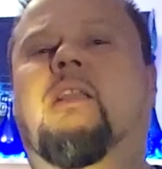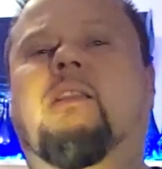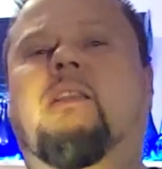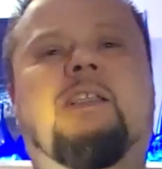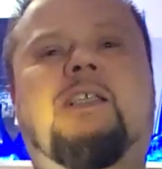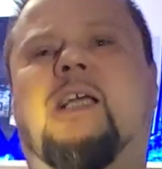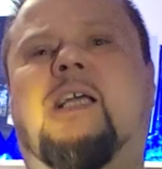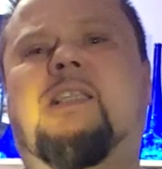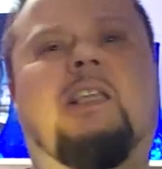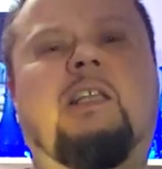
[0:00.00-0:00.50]

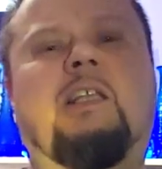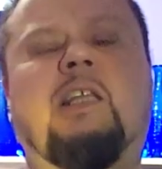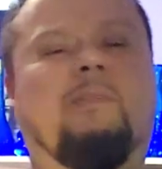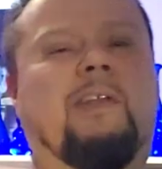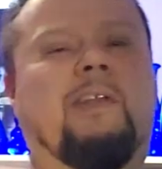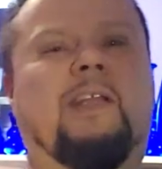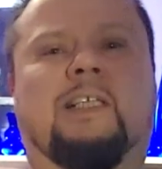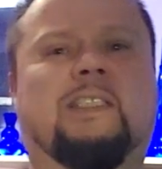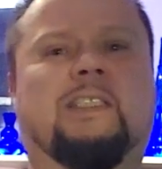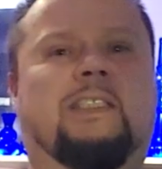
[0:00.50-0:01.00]
these guys didn't
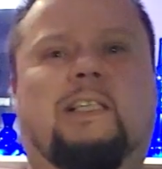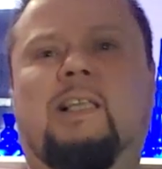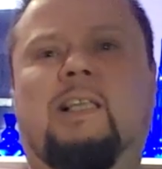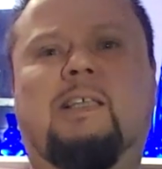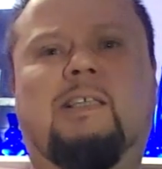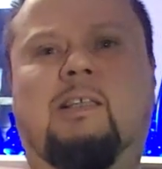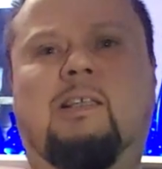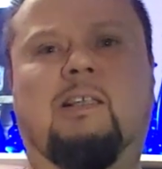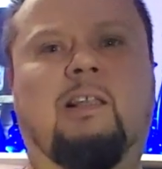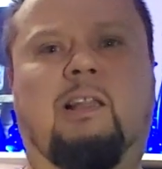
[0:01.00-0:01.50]
even
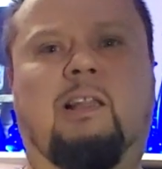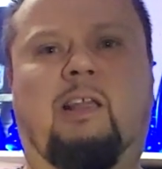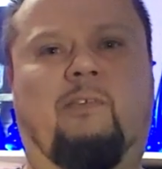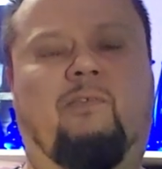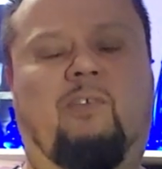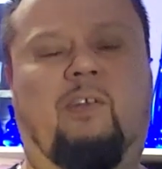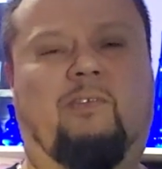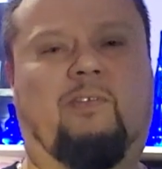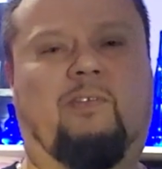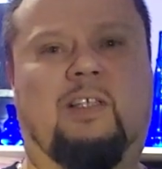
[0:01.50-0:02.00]
exist in the late
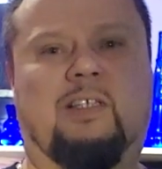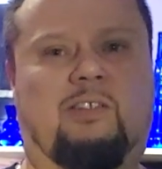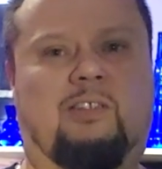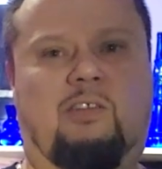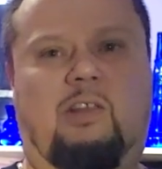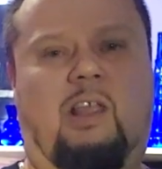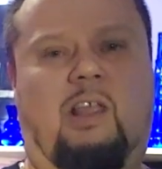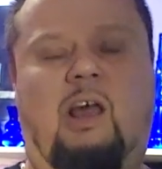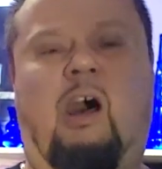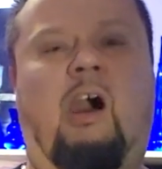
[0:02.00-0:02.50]
fifties
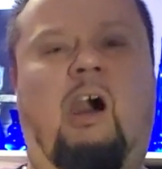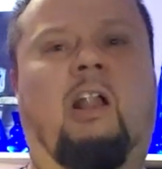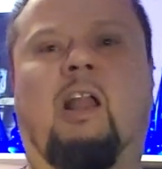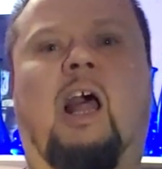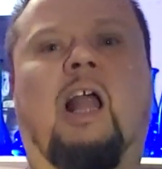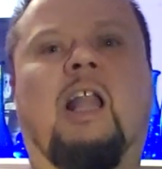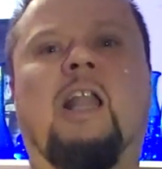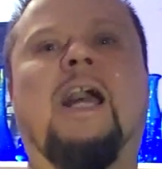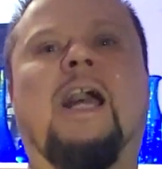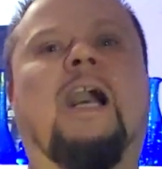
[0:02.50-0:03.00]
on
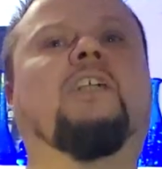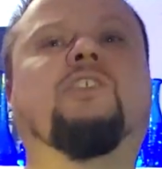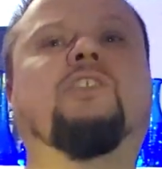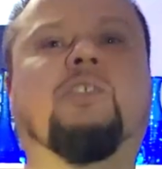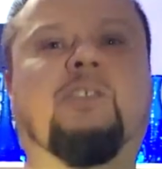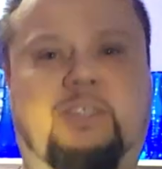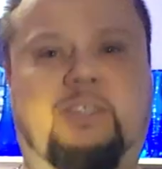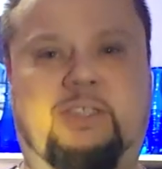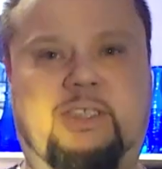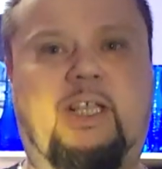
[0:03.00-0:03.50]
a
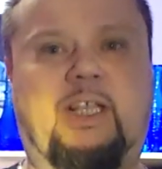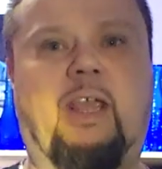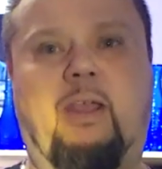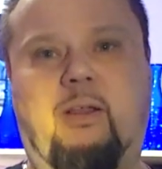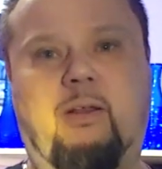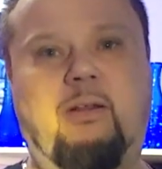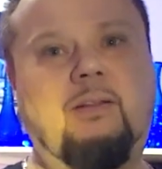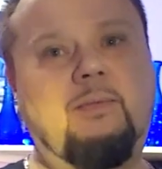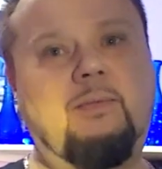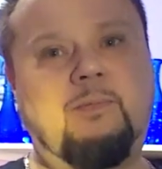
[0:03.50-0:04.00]
national
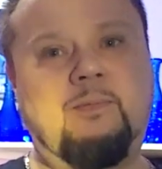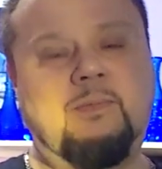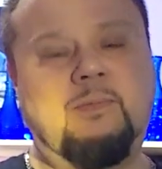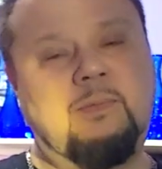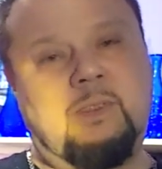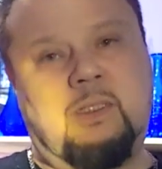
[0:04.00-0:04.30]
scale.